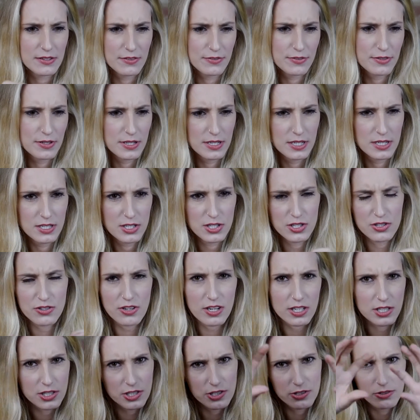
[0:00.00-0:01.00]
of
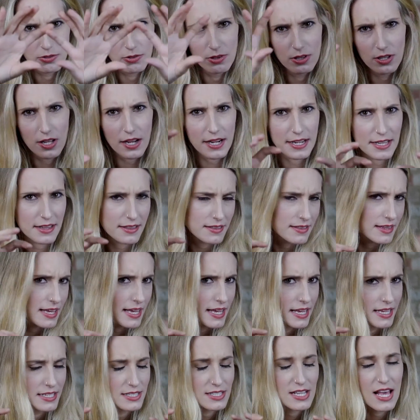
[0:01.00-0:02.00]
structural light
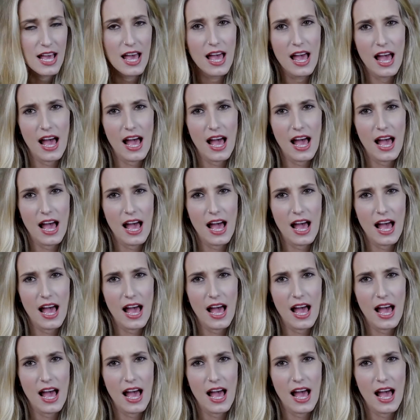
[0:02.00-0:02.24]
things.